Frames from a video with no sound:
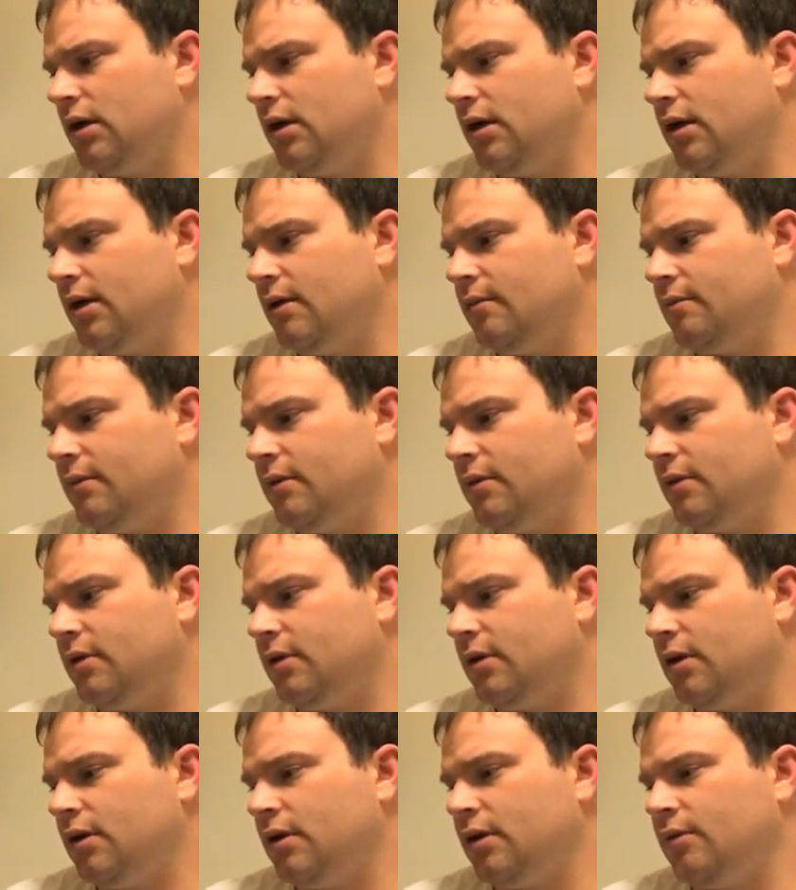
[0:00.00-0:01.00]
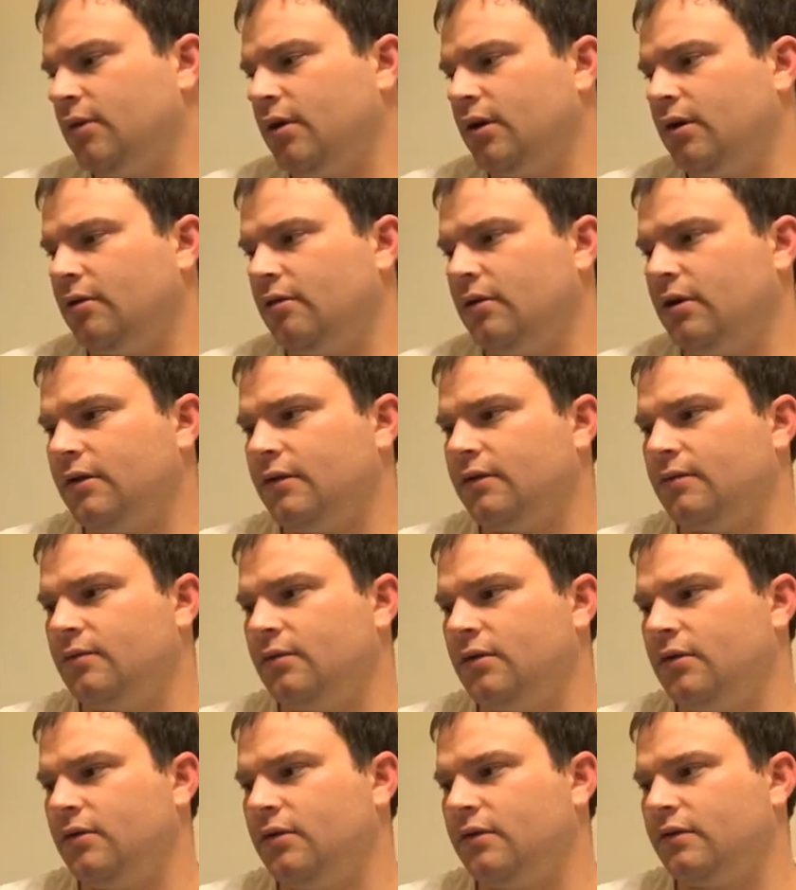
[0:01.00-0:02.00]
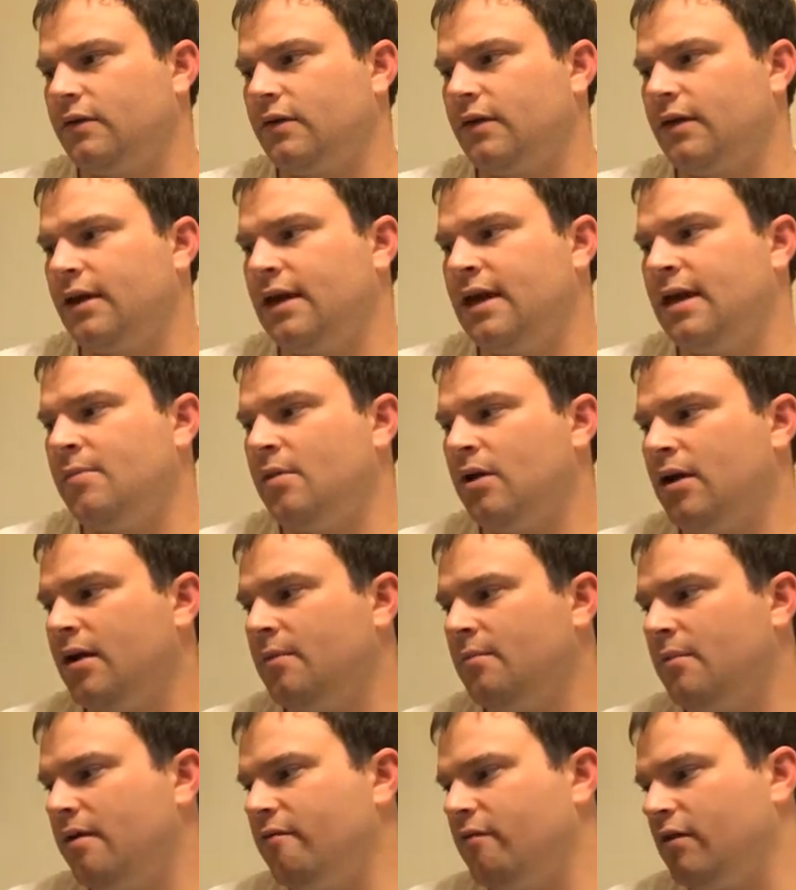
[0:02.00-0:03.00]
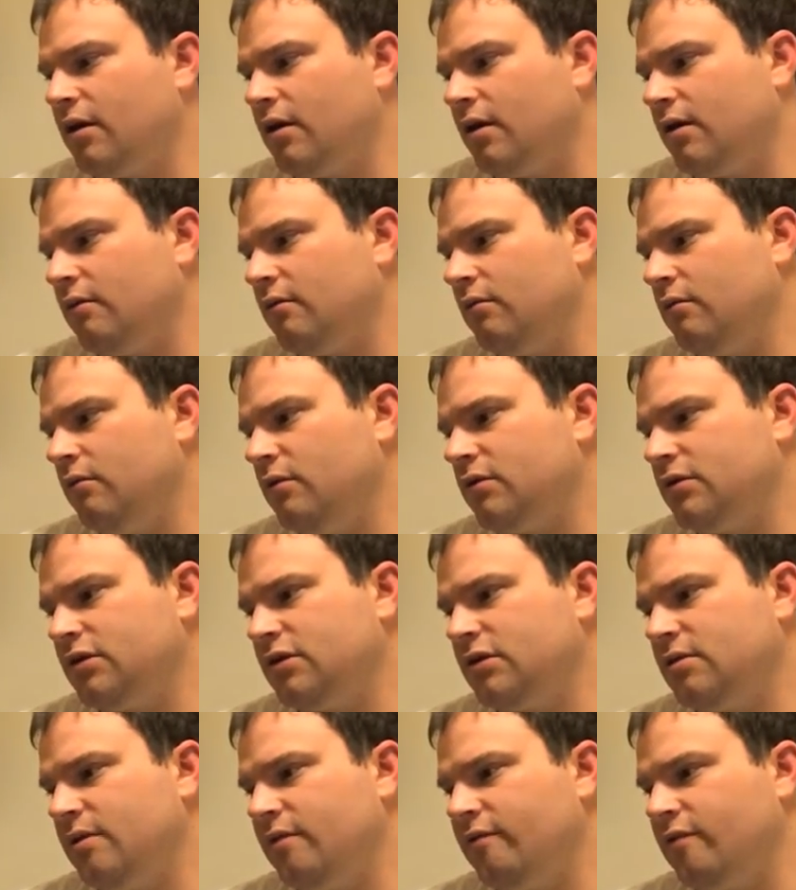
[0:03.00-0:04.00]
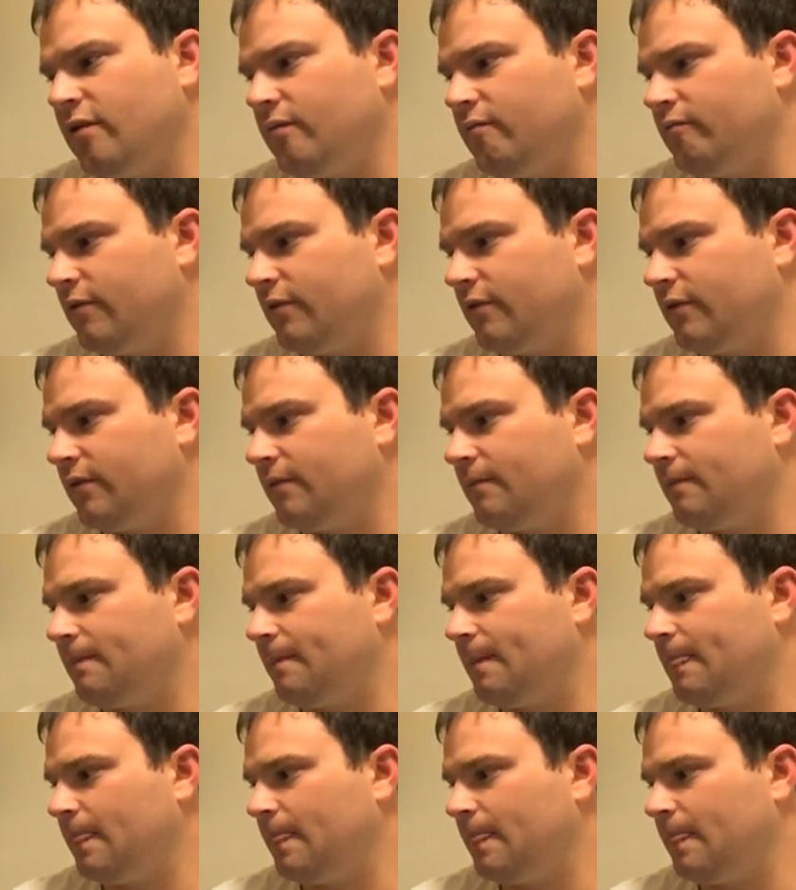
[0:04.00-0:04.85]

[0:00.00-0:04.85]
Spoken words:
And there we go. That's what it looks like. EMI America. Oh, is this an American pressing?